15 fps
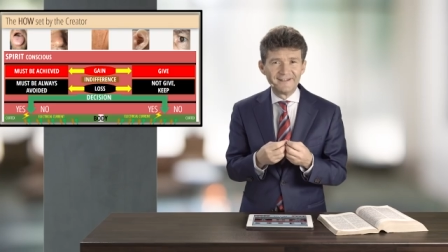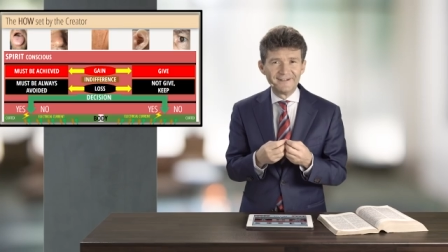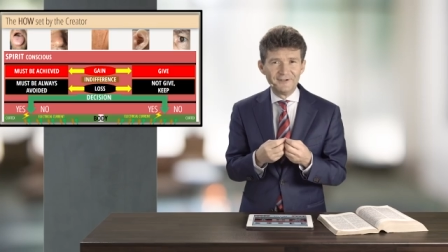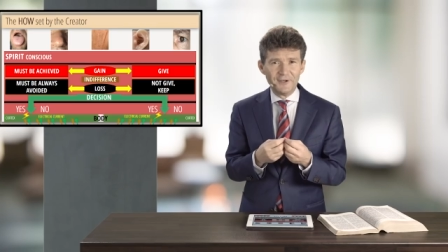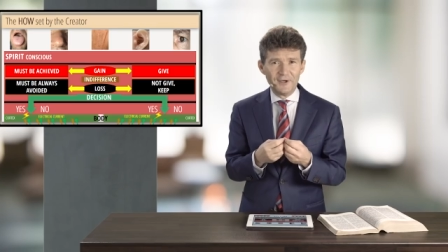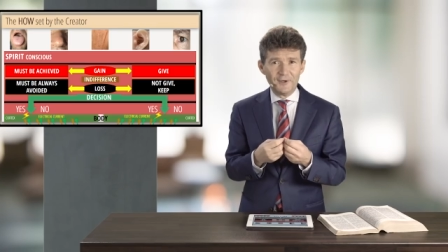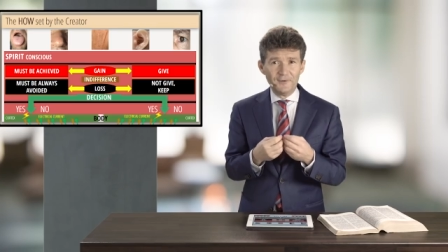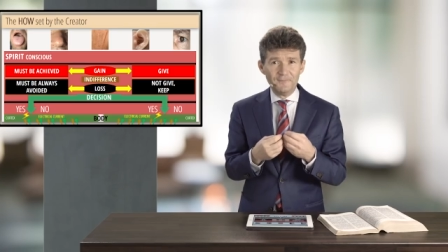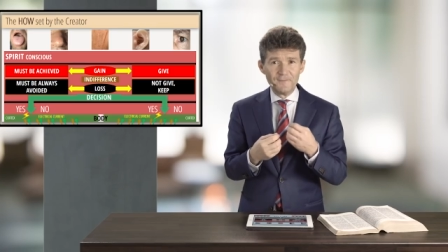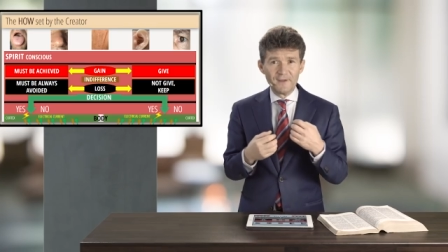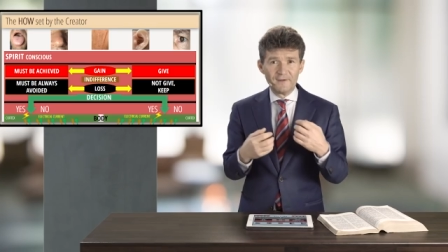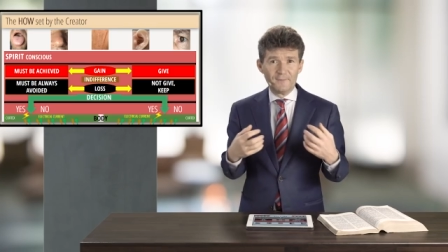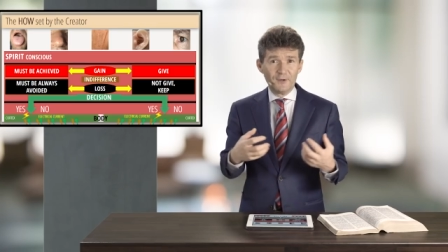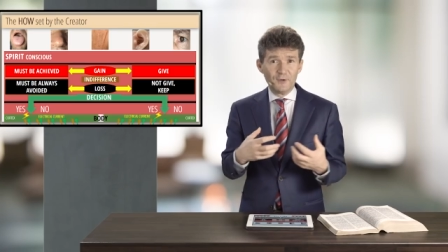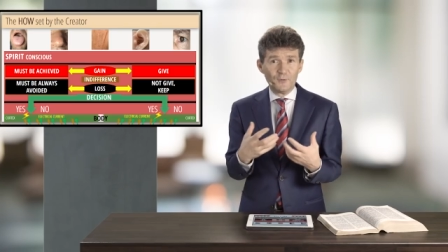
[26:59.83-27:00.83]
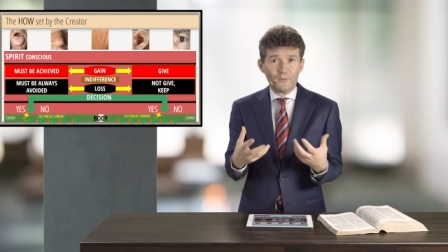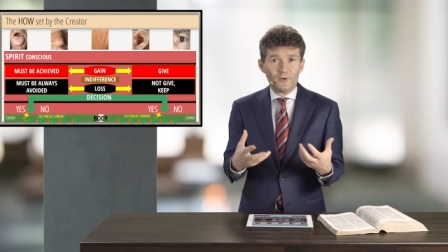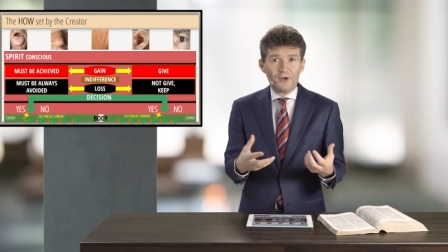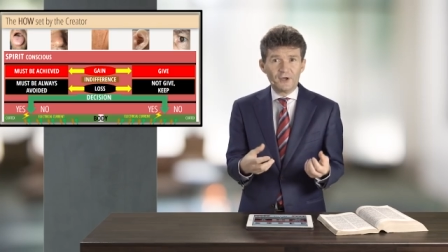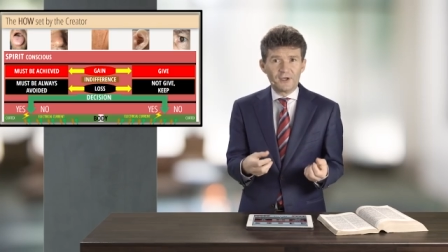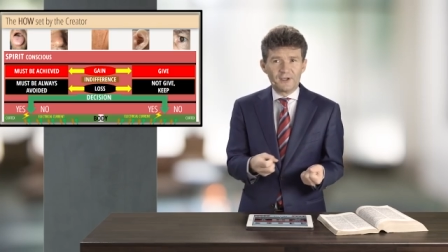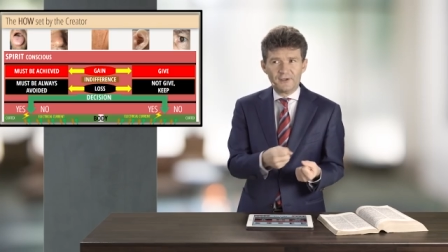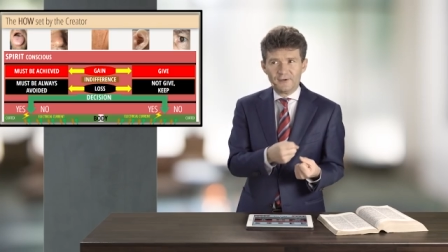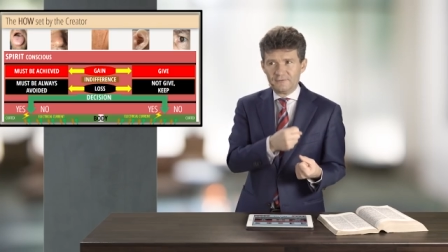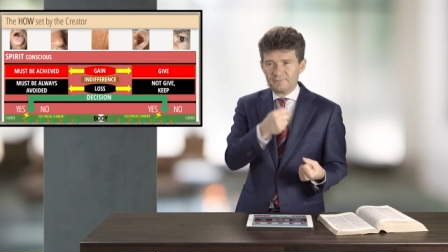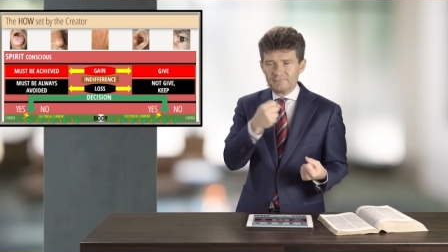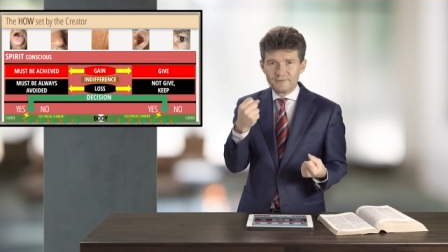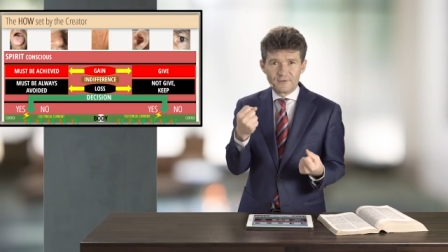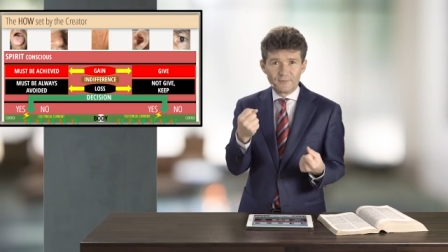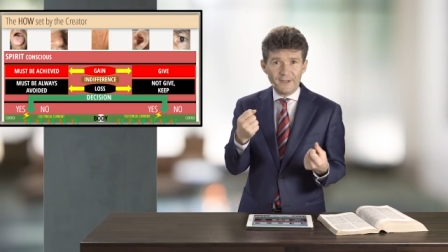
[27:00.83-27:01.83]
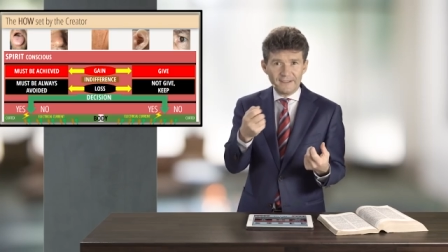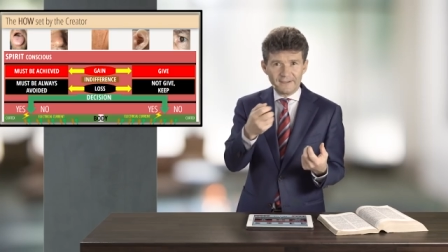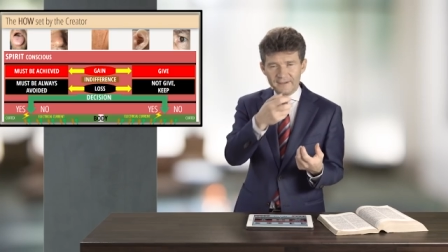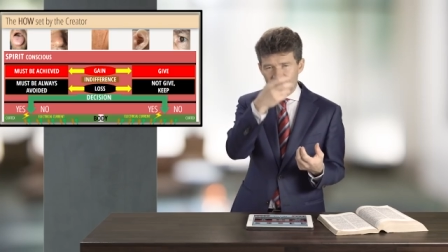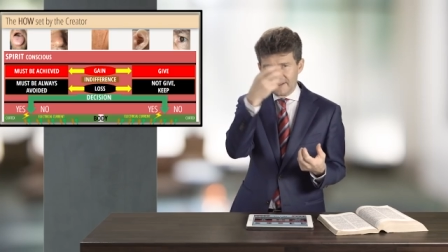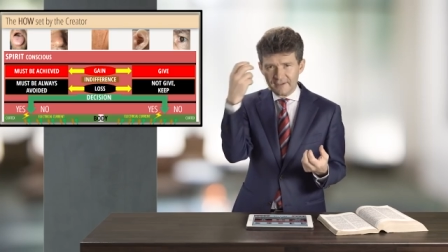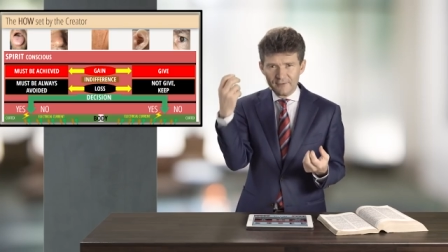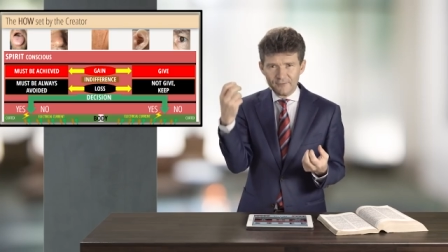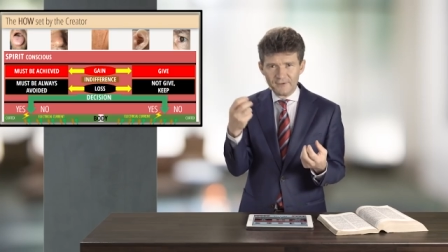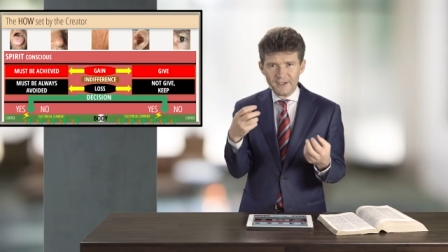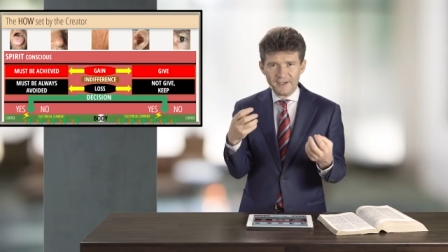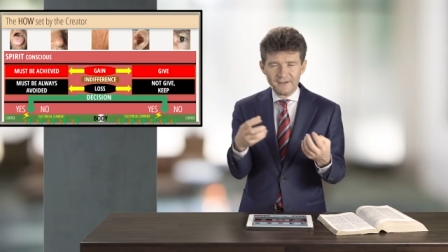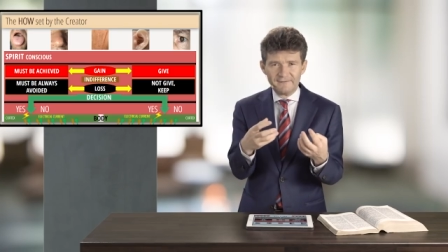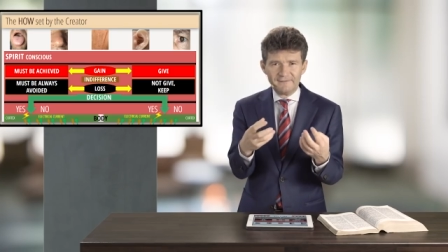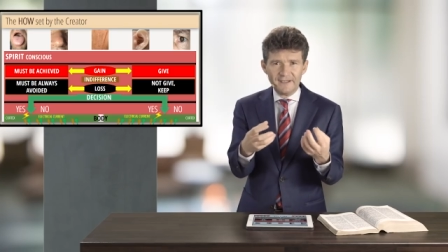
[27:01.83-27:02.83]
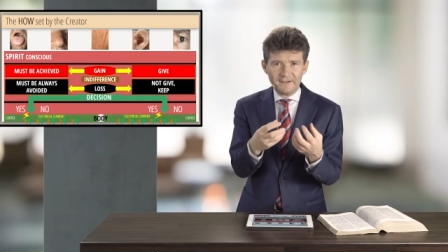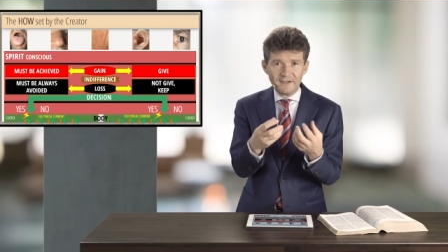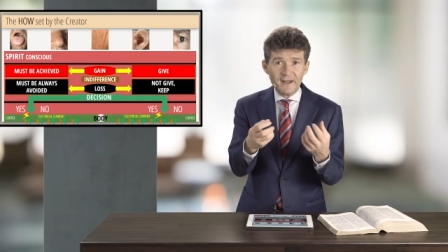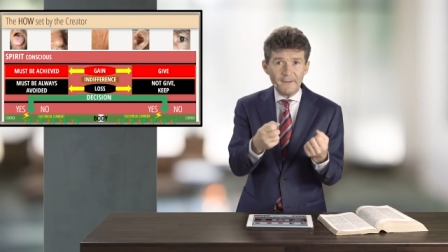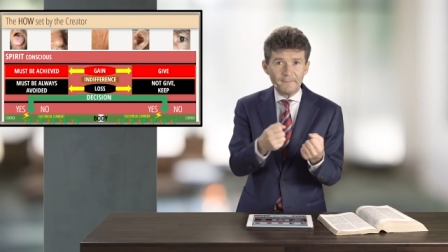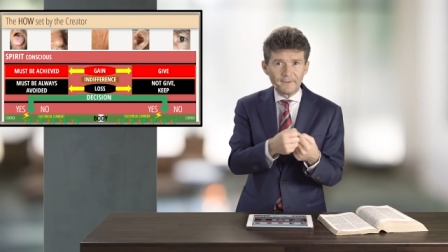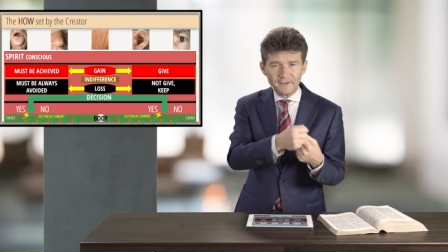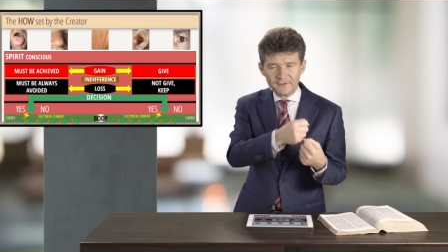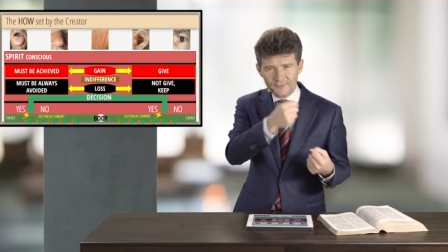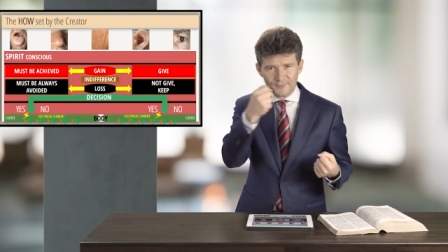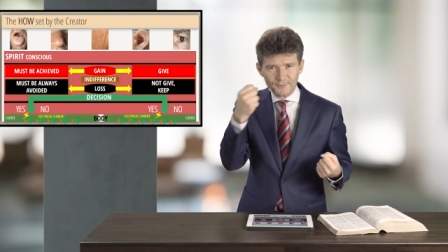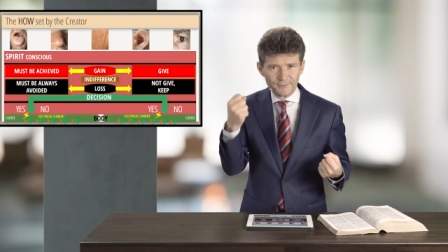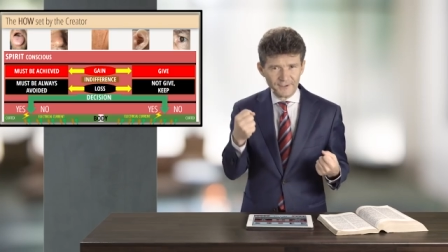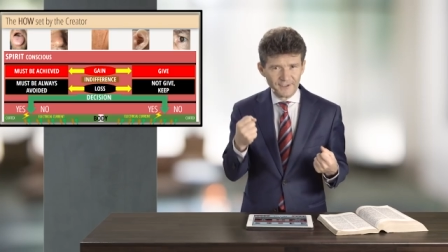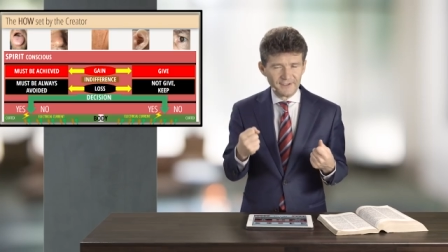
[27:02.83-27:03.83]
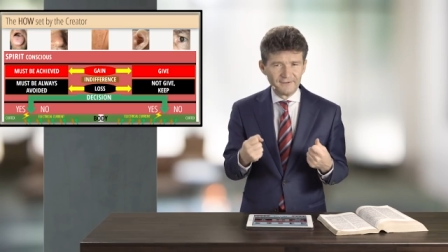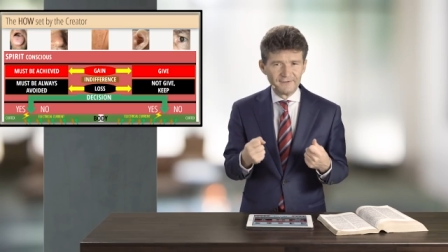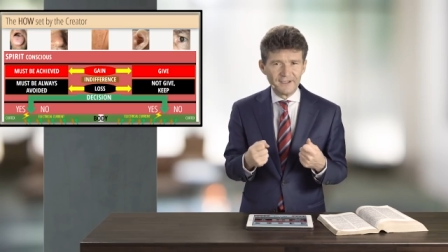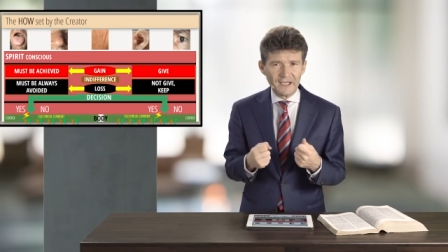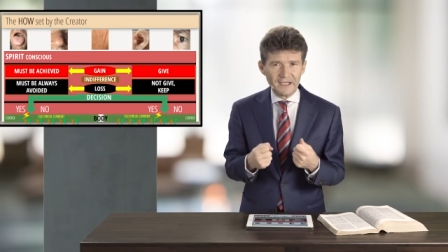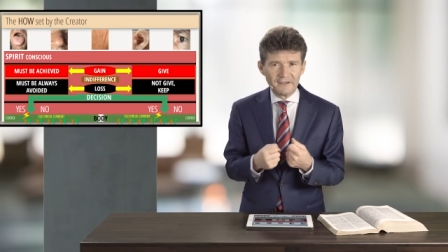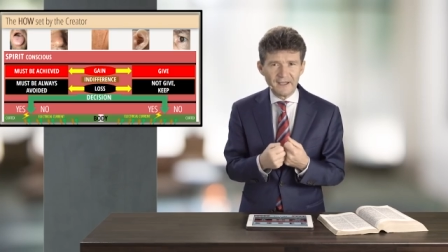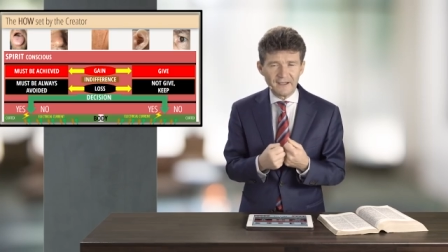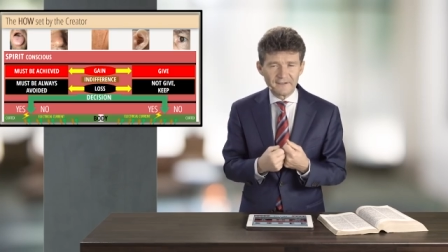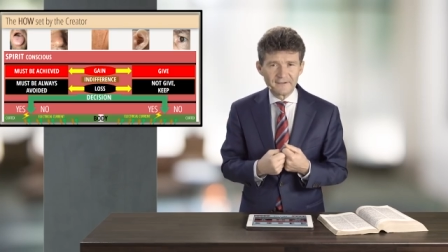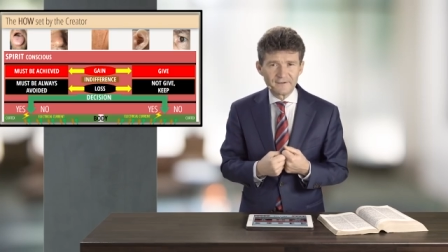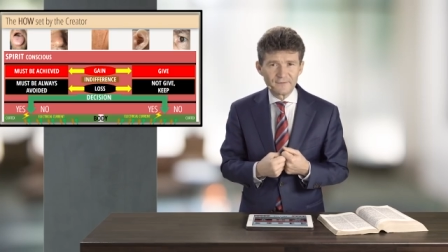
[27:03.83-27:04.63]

You know, when you work, you sweat, and then you need a napkin to take that